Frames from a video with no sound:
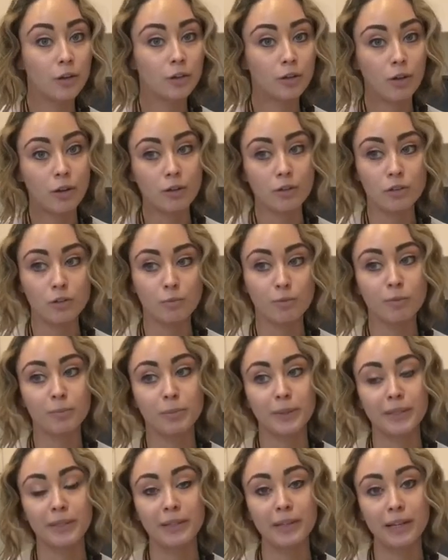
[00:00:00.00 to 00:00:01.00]
who are also
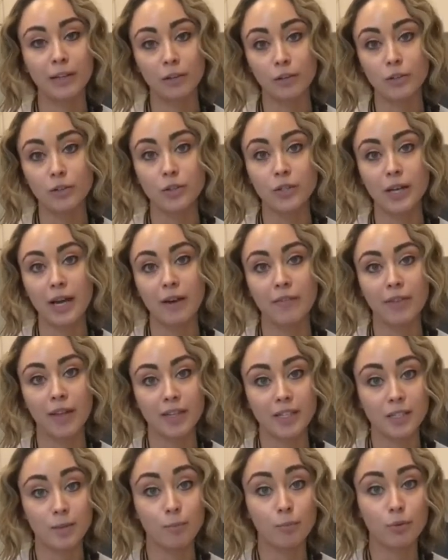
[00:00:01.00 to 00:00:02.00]
preparing, and also to have
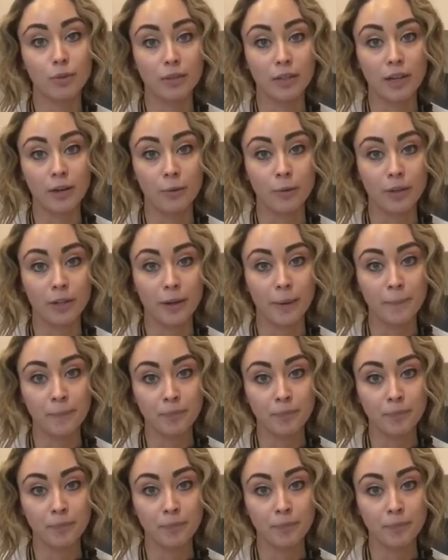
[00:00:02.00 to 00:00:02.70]
that support network